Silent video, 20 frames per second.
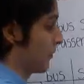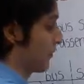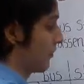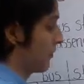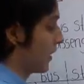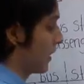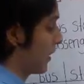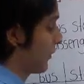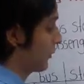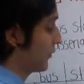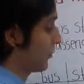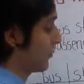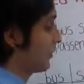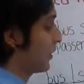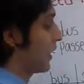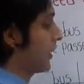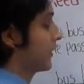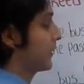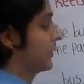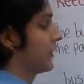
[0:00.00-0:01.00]
We have to
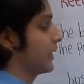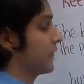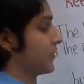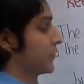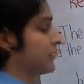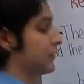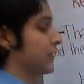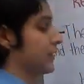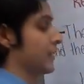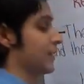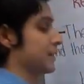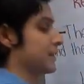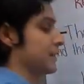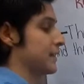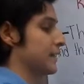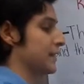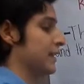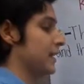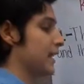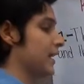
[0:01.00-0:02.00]
write near in a
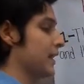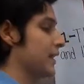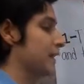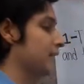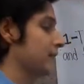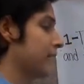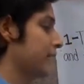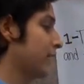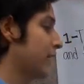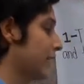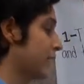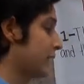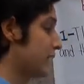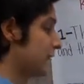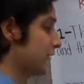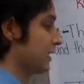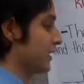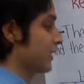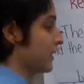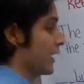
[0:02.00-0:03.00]
slanting line,
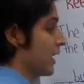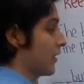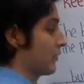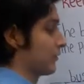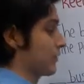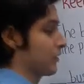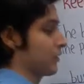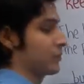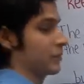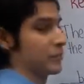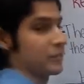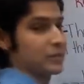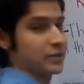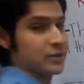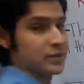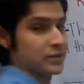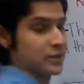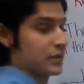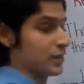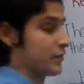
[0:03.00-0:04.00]
then the noun of the
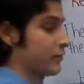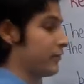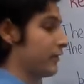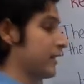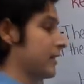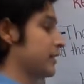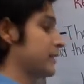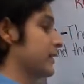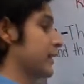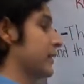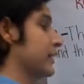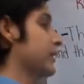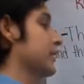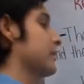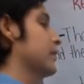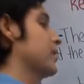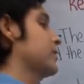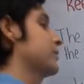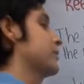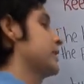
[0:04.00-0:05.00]
prepositional phrase, that is
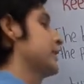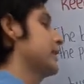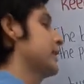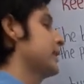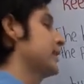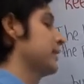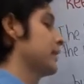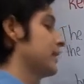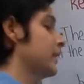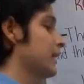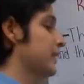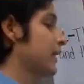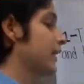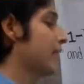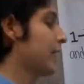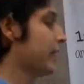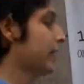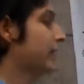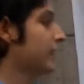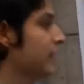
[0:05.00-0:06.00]
library,
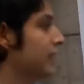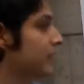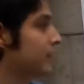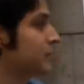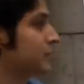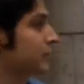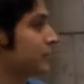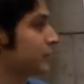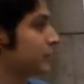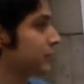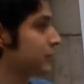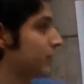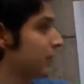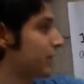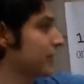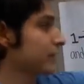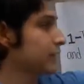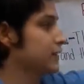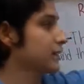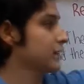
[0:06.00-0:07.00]
and then the
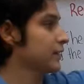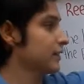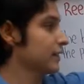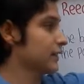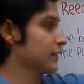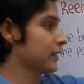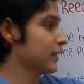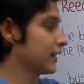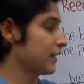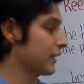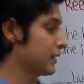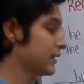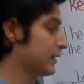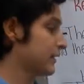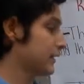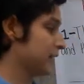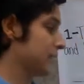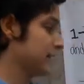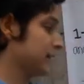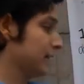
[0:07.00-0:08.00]
modifier, that is
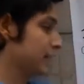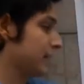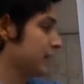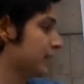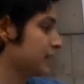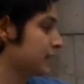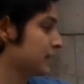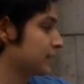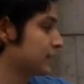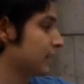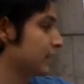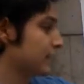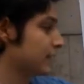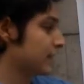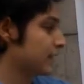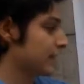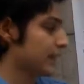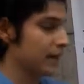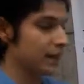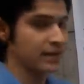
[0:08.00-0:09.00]
in a
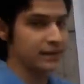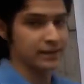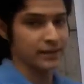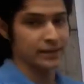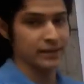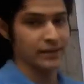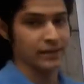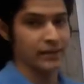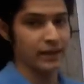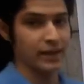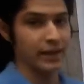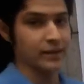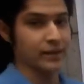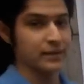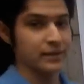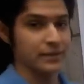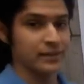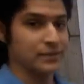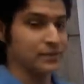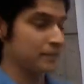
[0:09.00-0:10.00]
slanting line, the.
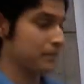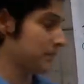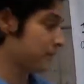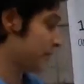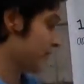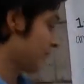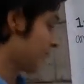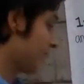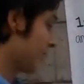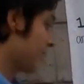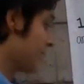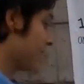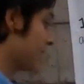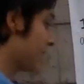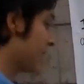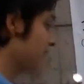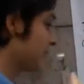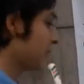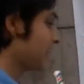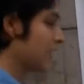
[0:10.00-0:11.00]

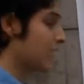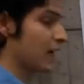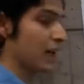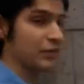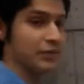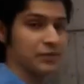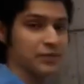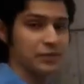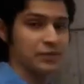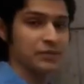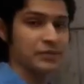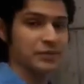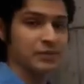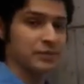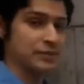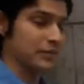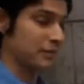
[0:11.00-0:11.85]
Then we have to